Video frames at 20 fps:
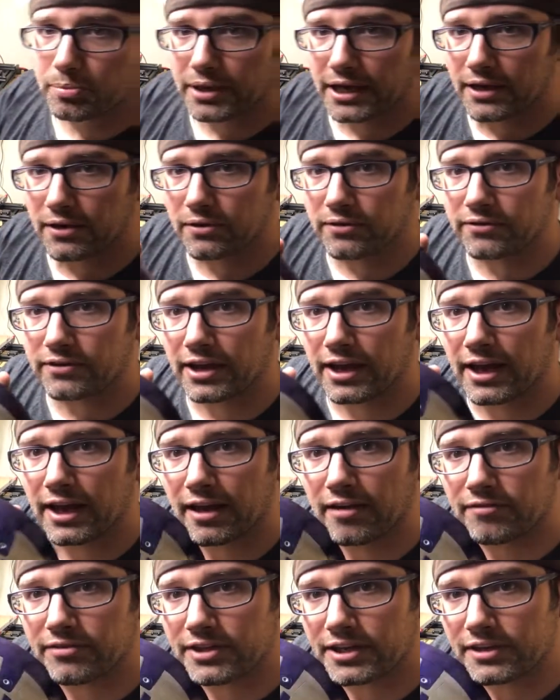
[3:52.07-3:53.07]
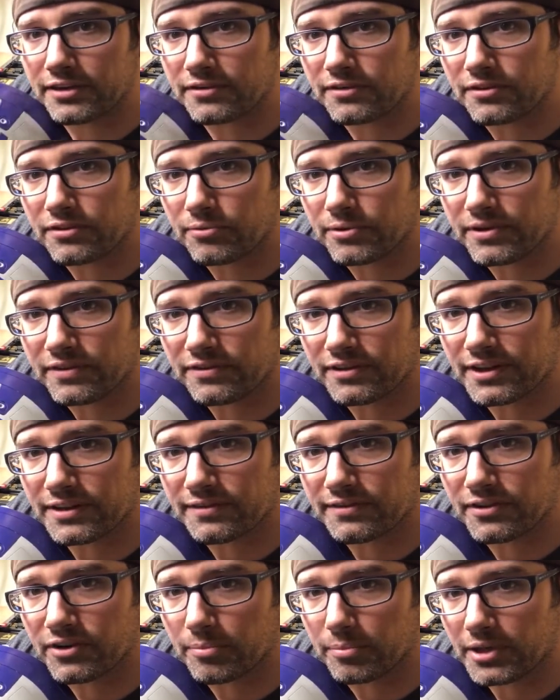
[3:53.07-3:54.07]
the panels that have these 3
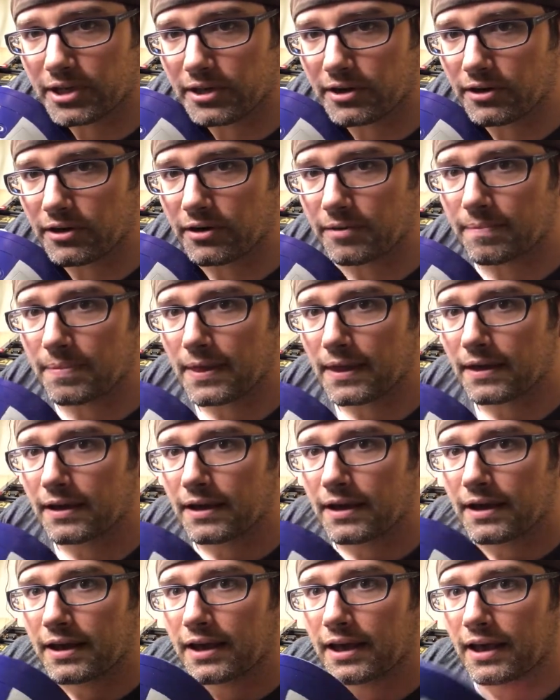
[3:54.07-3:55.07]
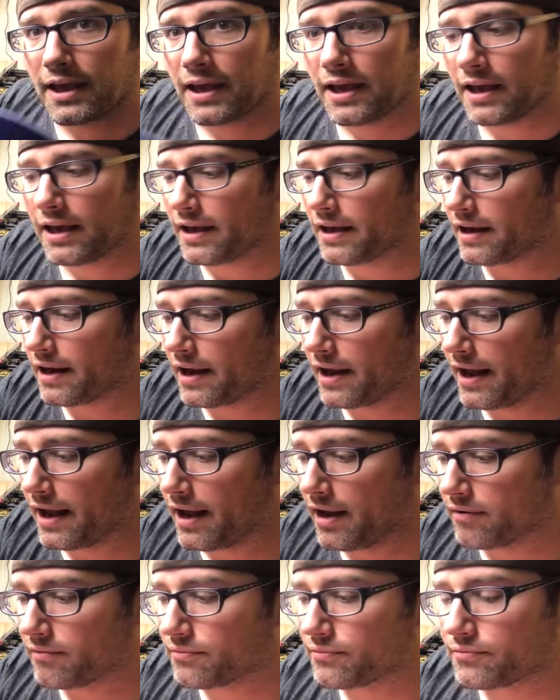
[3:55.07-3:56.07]
slits in them here, and I
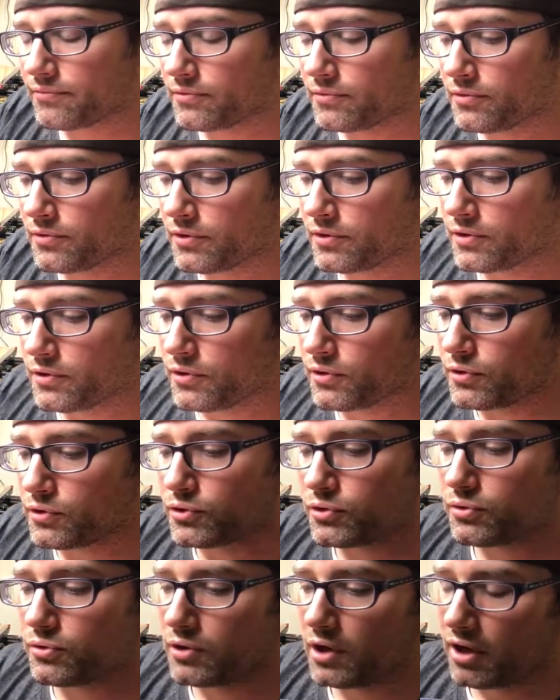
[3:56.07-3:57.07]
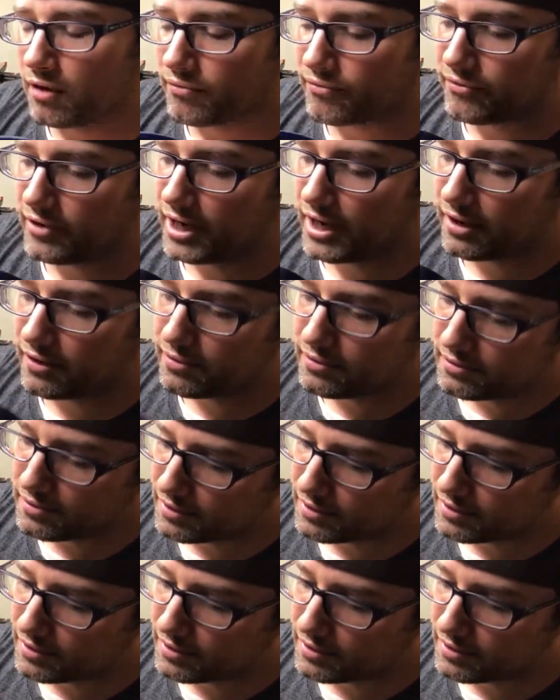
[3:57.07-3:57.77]
have a fan